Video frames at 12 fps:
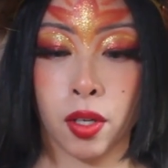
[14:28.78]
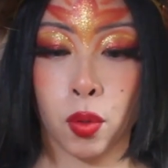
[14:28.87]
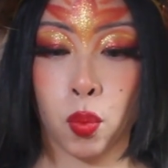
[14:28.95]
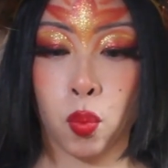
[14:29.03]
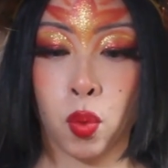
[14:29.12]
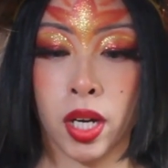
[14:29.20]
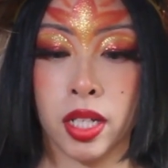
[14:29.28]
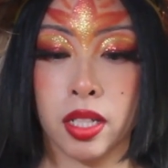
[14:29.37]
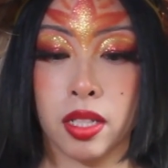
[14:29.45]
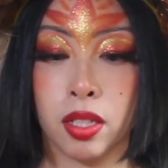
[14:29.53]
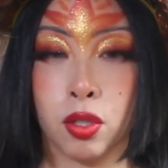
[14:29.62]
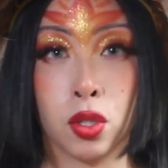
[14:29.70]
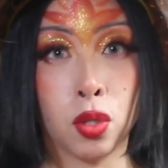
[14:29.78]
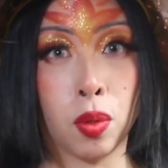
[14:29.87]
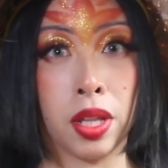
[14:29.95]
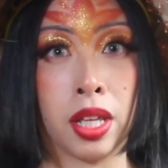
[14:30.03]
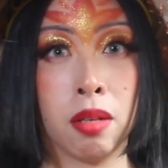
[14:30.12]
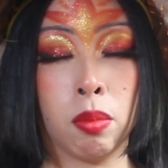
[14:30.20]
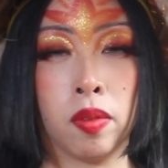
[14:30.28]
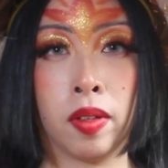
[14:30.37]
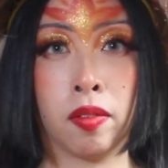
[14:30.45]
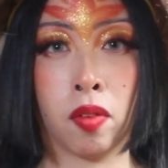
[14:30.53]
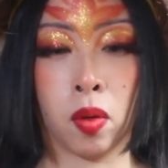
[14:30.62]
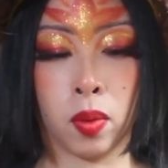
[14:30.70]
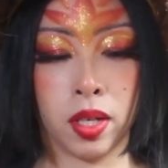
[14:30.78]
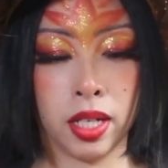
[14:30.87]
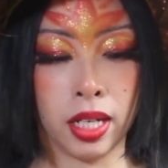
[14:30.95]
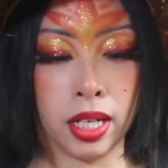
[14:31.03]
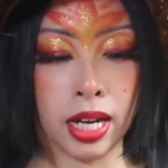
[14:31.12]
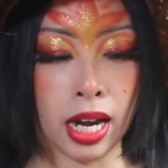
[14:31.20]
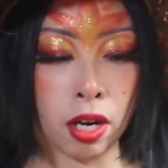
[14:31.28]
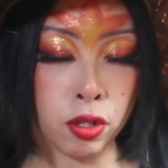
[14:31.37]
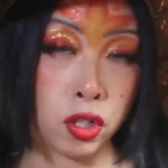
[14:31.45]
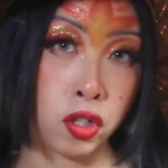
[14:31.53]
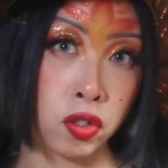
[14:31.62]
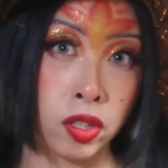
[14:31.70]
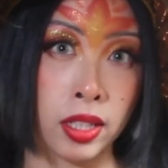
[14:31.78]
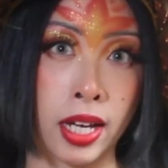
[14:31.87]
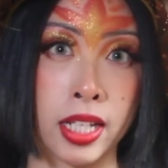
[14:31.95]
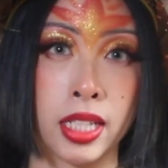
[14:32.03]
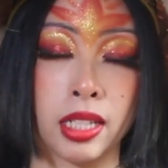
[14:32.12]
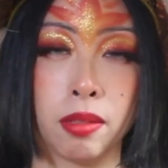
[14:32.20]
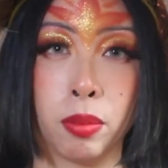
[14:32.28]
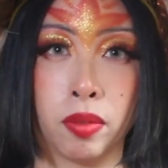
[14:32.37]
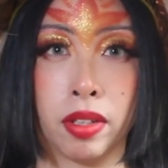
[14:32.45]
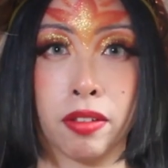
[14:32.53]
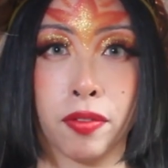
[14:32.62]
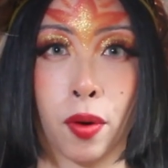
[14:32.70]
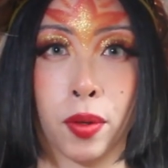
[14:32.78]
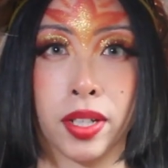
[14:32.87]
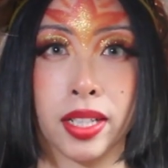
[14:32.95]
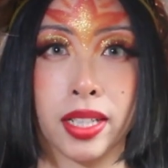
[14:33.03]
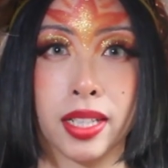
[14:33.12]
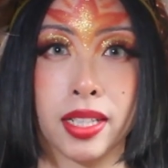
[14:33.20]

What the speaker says: what you do with it moving forward and how you utilize it moving forward